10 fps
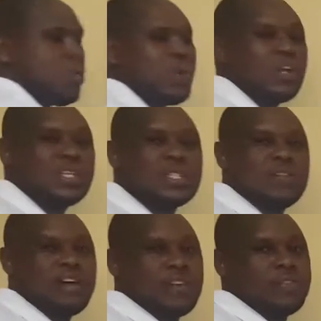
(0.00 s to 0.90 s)
will not
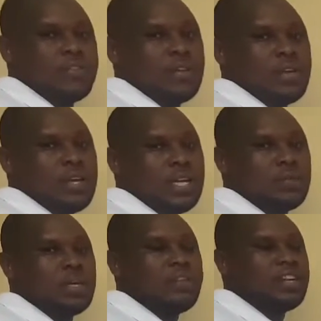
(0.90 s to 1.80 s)
survive. It
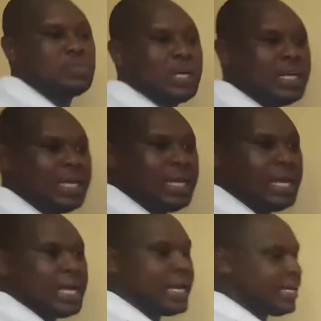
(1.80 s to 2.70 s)
will eventually
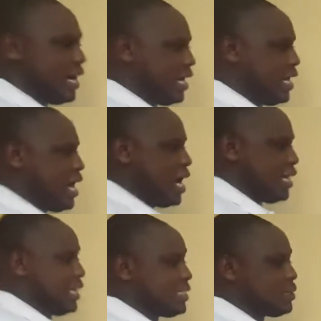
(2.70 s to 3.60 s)
die.
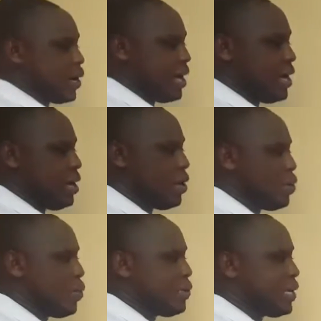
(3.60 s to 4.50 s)
And that's why
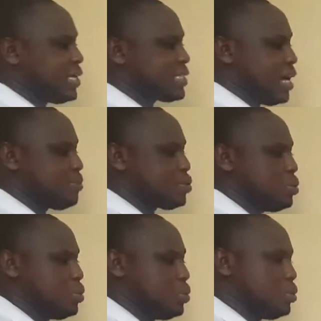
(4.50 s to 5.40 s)
when it comes
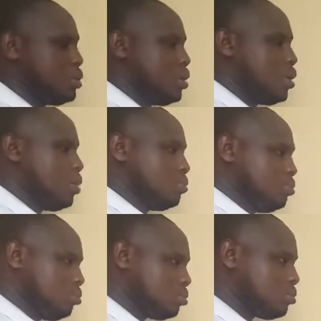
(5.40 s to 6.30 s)
to
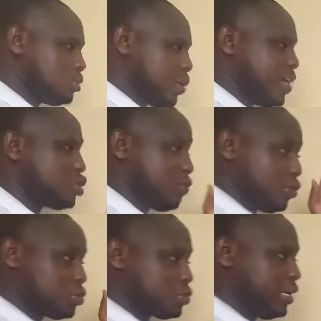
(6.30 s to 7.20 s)
the ways of
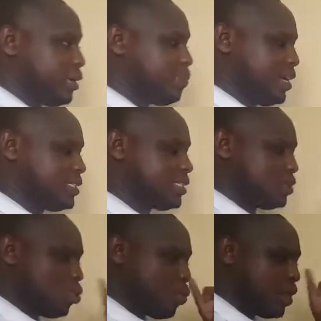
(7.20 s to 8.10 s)
controlling pests,
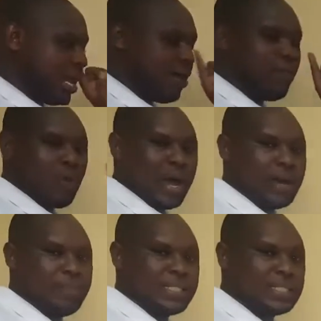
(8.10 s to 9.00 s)
we have
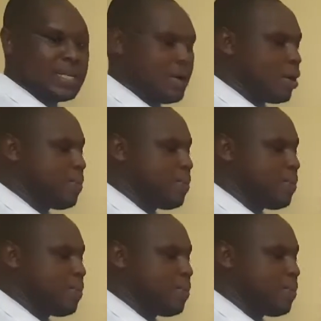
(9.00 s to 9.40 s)
one particular